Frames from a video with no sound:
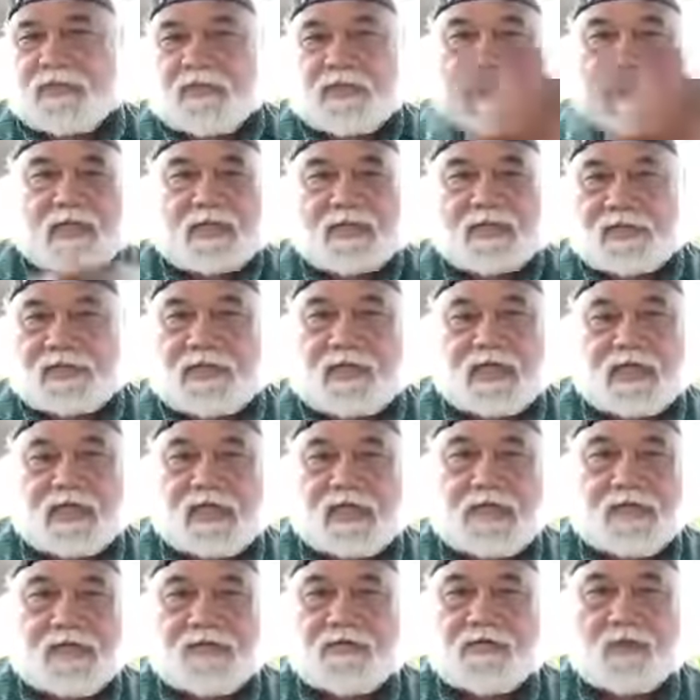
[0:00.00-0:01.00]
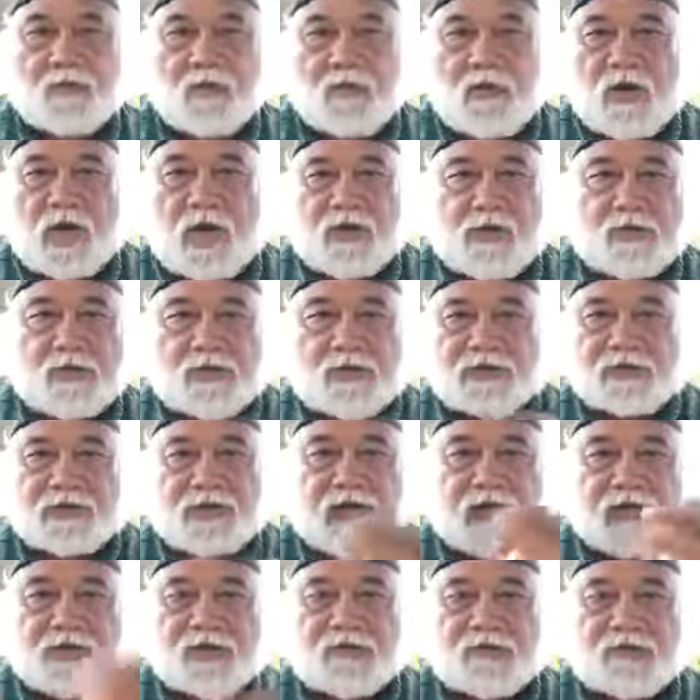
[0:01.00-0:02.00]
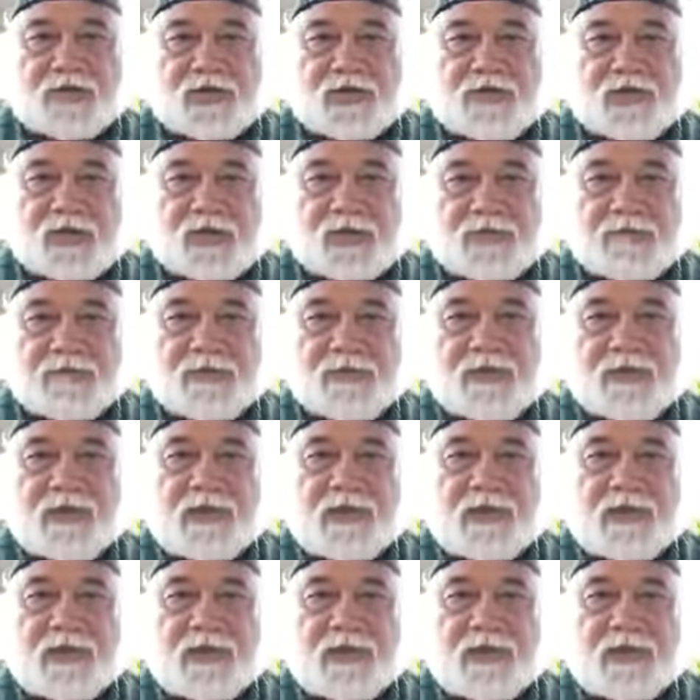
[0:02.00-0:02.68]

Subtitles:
get it into the water, dilute it up.